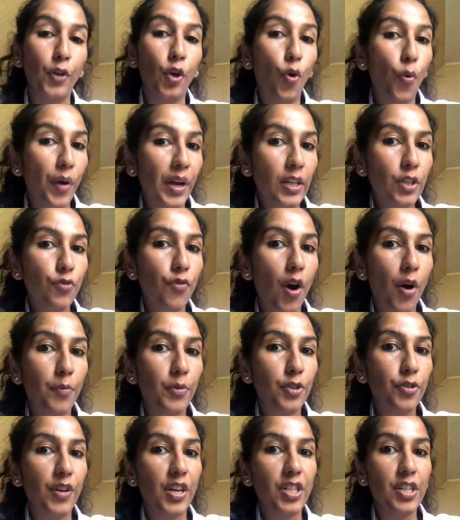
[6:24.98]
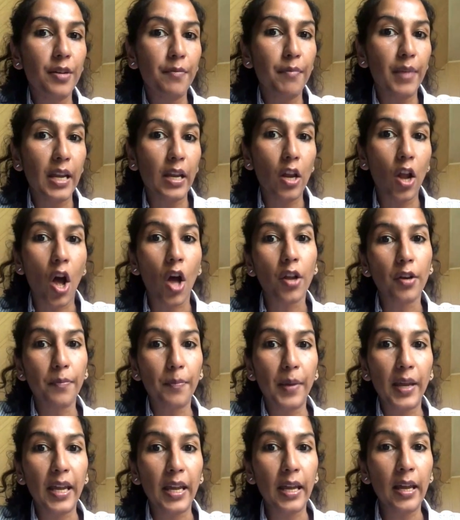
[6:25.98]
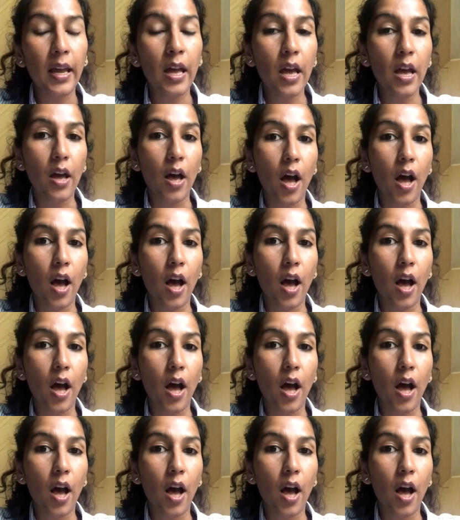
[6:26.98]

Going to arbitration may not be